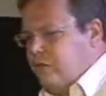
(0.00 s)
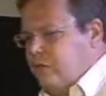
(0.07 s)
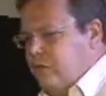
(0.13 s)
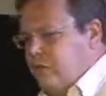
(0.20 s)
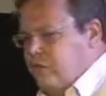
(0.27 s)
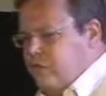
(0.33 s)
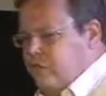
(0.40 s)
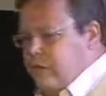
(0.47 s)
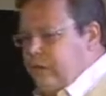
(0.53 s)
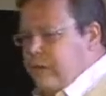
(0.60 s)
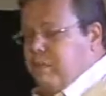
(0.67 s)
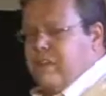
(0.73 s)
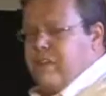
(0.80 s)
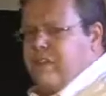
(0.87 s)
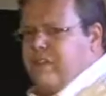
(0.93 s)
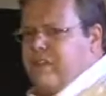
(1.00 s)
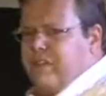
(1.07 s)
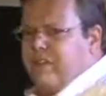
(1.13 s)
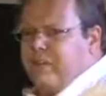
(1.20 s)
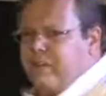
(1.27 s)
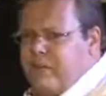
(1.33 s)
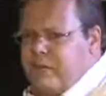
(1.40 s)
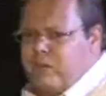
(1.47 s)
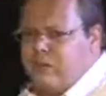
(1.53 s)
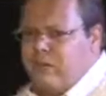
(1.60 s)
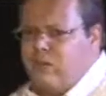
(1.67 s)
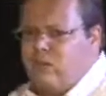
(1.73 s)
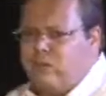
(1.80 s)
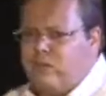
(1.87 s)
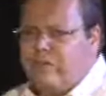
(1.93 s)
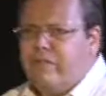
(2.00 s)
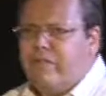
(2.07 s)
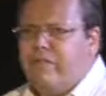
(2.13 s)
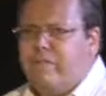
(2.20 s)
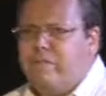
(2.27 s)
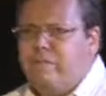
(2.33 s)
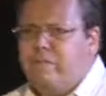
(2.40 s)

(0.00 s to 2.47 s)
George Steinmetz, a very famous photographer,